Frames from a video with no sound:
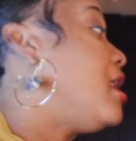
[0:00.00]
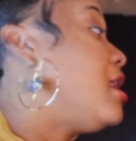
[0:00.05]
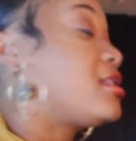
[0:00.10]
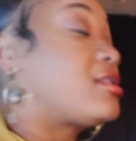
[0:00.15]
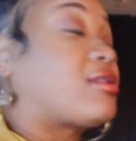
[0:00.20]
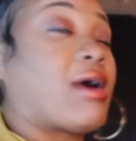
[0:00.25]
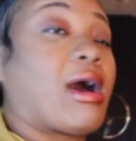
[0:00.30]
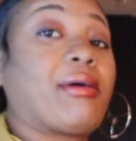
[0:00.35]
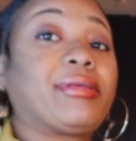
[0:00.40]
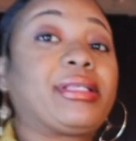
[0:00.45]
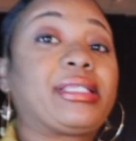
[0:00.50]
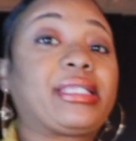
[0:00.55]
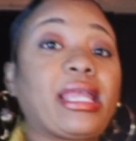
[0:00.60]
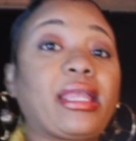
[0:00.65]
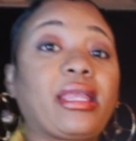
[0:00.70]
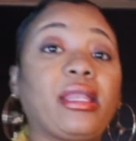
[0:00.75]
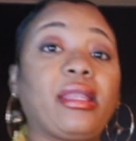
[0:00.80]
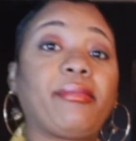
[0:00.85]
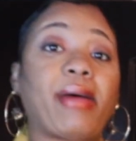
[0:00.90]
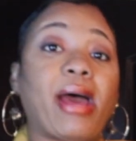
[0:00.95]
So I was
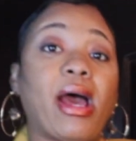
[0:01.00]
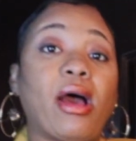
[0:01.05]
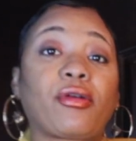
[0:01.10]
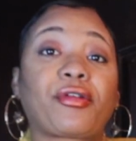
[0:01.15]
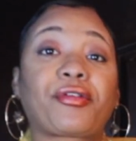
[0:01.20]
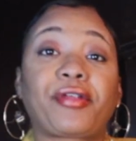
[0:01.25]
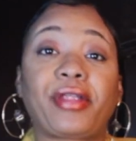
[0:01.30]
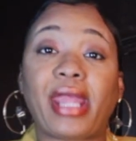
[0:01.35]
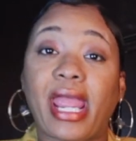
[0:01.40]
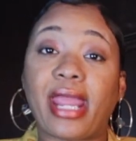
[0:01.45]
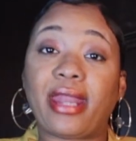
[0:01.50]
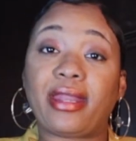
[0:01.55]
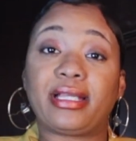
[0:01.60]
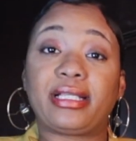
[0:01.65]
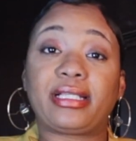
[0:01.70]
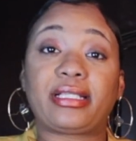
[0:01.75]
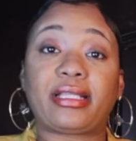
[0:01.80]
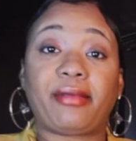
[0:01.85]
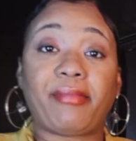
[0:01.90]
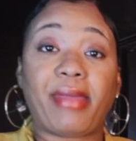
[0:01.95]
thinking about creating
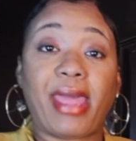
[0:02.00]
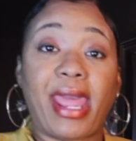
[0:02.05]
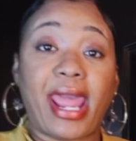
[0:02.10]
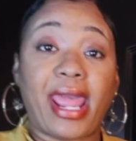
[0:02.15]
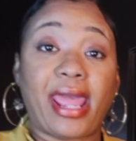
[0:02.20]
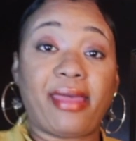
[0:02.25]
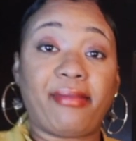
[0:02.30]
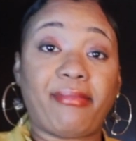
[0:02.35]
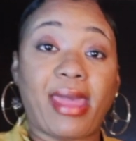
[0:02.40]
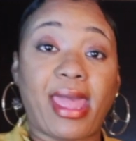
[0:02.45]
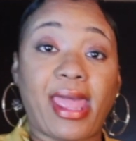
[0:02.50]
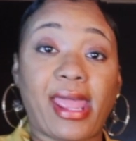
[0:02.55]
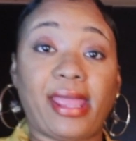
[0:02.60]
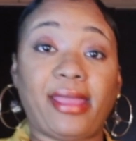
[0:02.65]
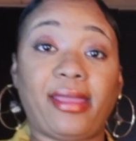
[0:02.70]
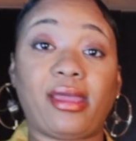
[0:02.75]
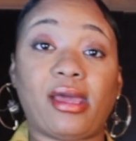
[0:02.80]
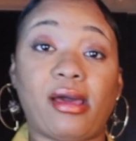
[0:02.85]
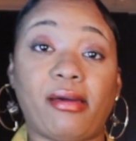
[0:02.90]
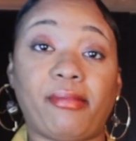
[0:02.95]
some
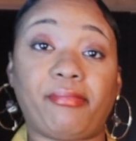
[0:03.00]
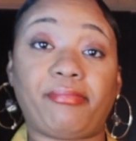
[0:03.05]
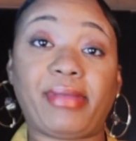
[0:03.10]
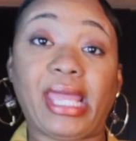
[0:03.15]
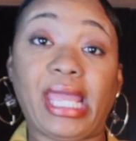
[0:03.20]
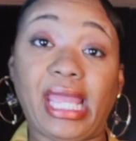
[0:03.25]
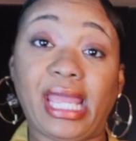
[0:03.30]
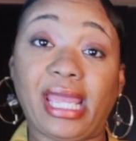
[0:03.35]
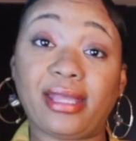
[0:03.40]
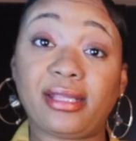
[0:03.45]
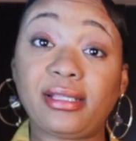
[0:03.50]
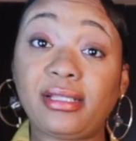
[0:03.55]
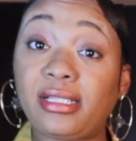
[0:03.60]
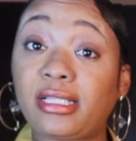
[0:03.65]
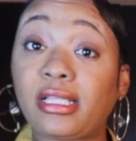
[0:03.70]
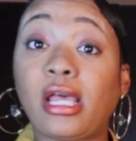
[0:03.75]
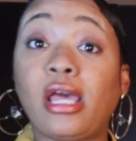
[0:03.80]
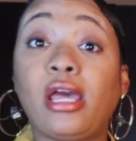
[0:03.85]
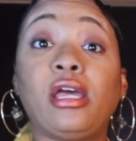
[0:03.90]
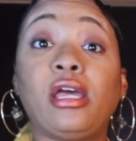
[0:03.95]
handmade pins,
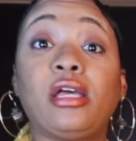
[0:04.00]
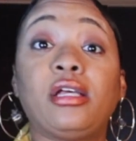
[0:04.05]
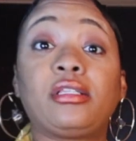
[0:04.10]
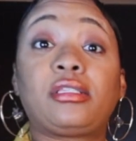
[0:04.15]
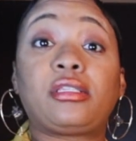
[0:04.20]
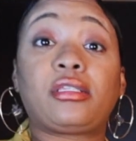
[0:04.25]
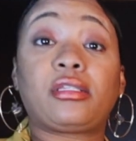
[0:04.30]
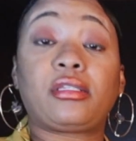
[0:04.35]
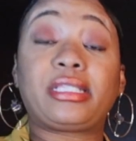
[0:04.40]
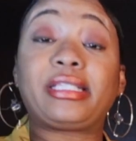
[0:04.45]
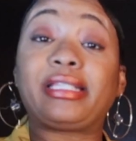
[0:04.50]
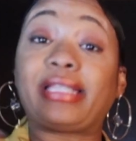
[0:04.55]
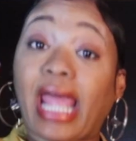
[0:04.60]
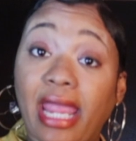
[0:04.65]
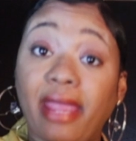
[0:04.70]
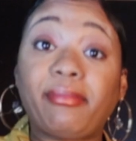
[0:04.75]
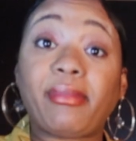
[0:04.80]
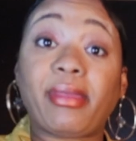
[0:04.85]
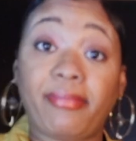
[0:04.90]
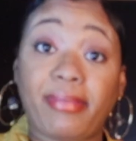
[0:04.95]

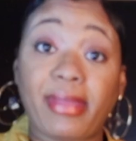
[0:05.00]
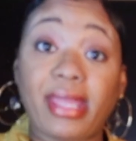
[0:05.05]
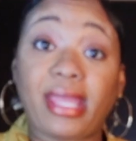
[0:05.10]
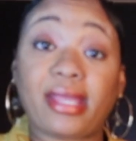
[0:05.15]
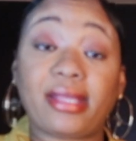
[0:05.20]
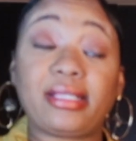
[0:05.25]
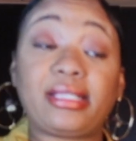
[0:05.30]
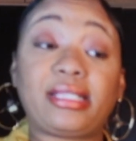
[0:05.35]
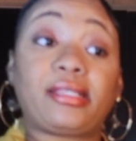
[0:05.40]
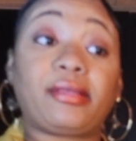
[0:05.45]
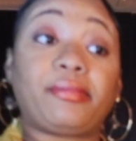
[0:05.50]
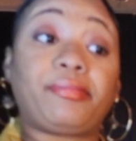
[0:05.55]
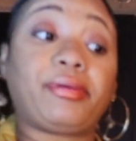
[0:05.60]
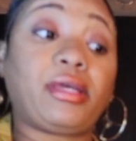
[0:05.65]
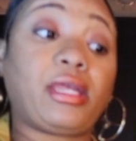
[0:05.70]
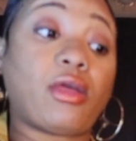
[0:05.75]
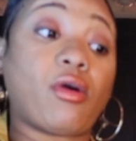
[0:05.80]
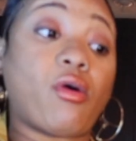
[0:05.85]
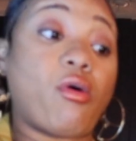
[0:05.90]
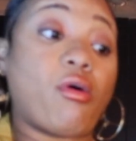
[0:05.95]
statement pins to
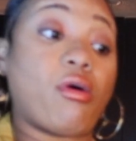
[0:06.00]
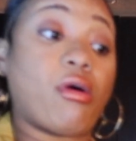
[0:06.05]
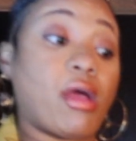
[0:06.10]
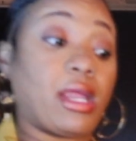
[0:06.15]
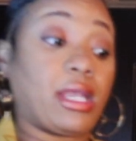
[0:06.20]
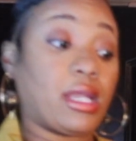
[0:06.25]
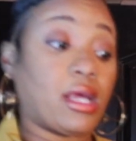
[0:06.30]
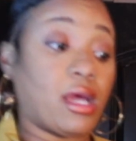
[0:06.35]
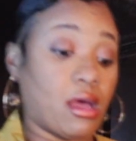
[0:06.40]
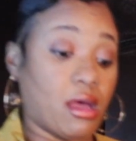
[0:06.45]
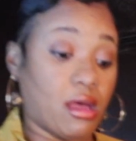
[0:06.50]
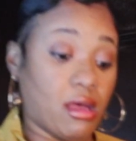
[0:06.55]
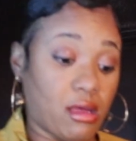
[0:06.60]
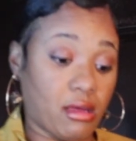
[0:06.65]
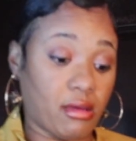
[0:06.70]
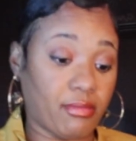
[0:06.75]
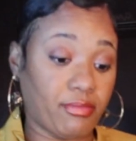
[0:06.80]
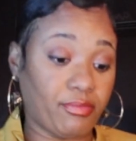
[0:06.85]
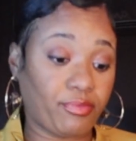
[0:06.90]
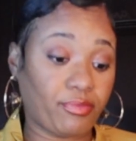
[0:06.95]
put
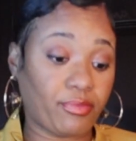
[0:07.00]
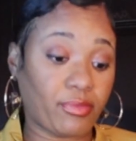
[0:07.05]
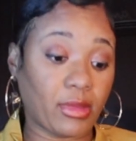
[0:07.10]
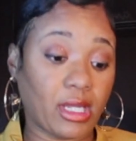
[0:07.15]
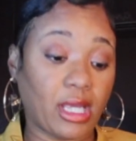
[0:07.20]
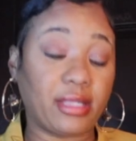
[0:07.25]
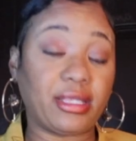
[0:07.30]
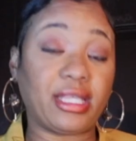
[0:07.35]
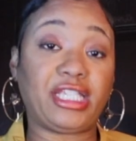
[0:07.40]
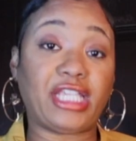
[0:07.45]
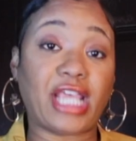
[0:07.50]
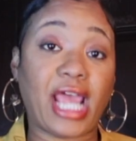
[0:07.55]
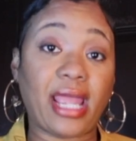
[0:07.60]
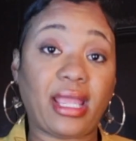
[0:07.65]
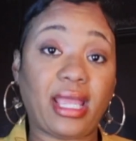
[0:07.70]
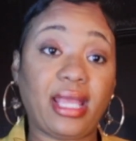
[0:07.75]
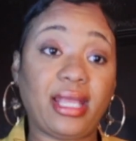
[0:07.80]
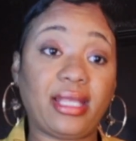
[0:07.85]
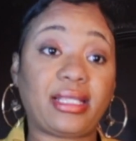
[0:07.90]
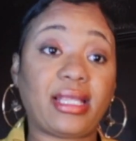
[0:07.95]
on the
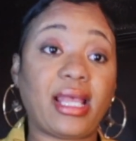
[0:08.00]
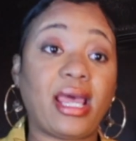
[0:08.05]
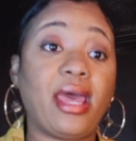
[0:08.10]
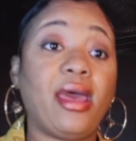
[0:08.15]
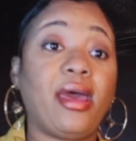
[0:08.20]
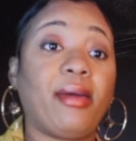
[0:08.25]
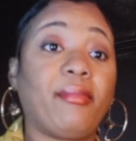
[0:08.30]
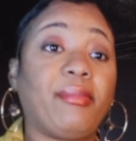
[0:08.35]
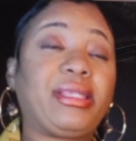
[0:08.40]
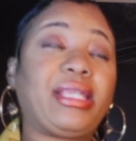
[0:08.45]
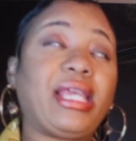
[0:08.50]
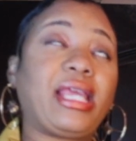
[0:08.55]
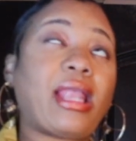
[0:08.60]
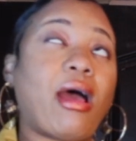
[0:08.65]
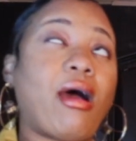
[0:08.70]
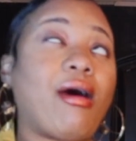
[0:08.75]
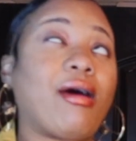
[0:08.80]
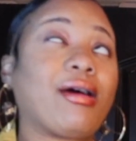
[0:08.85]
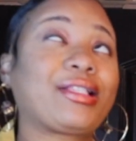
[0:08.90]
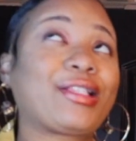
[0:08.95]
jackets, but then
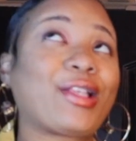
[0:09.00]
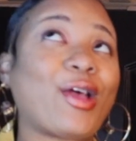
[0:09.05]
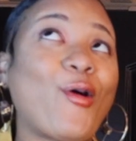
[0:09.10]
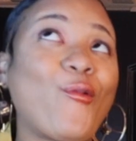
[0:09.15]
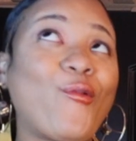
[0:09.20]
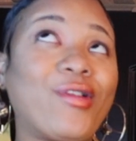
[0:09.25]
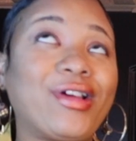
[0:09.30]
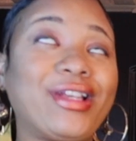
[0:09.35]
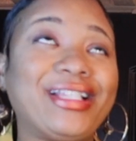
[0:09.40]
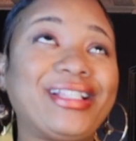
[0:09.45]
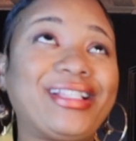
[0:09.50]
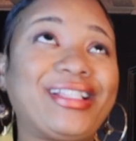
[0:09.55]
I also wanted